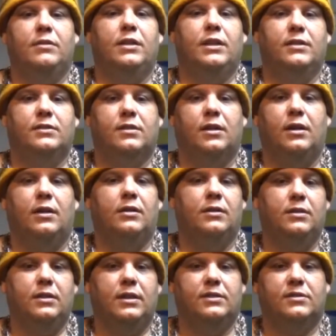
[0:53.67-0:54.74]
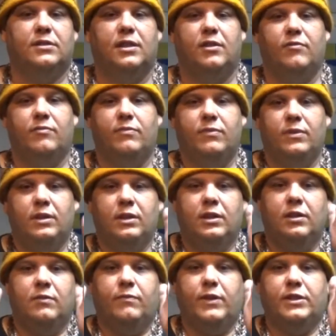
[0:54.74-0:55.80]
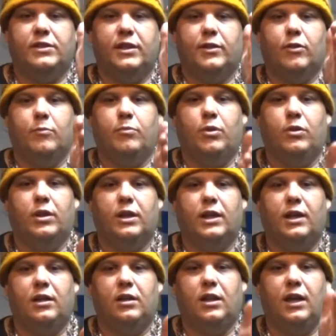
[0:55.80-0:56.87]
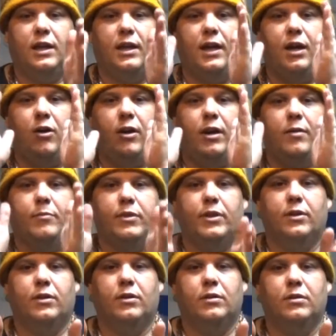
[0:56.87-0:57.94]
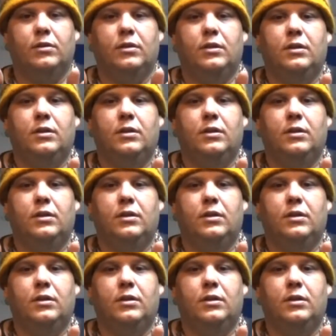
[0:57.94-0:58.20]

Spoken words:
is instead of facing your opponent kind of like how I am here